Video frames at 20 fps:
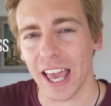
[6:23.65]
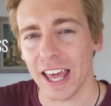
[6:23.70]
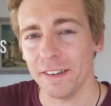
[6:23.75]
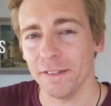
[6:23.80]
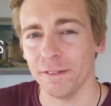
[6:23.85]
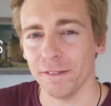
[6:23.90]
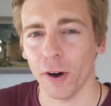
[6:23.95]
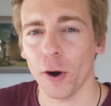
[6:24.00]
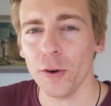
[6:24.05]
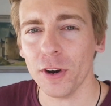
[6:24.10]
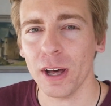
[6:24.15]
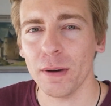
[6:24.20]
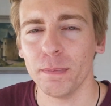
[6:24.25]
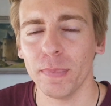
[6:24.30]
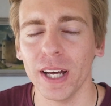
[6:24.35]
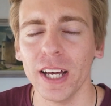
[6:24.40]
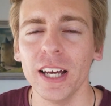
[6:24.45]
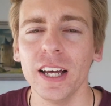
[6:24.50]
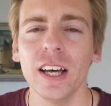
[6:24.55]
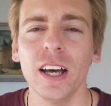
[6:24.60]
and phone
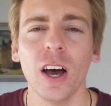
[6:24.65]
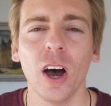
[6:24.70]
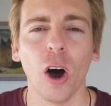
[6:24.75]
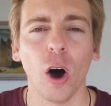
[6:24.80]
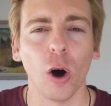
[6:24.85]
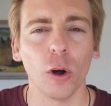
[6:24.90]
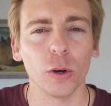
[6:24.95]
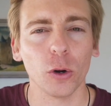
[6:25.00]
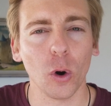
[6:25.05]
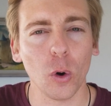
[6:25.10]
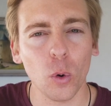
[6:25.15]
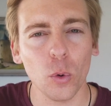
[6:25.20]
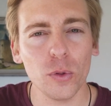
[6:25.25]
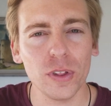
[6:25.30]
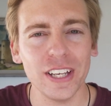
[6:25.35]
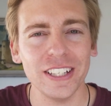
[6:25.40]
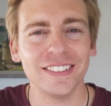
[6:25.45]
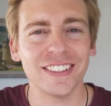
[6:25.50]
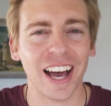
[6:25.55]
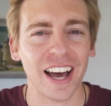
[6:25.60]
number on all
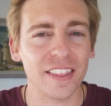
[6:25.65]
these